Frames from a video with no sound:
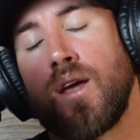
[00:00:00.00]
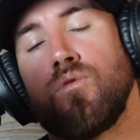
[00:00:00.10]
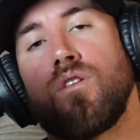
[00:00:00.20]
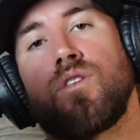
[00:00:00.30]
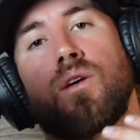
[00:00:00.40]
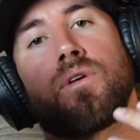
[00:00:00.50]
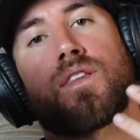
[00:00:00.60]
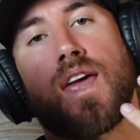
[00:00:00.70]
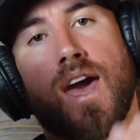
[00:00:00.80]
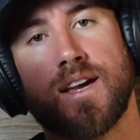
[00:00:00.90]
And when you think about
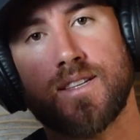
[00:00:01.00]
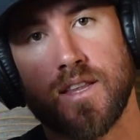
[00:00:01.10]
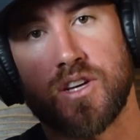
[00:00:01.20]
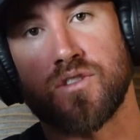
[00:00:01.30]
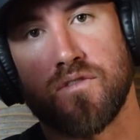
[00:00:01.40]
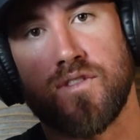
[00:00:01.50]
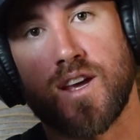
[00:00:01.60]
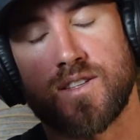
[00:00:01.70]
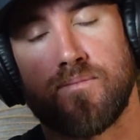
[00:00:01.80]
the exhalation phase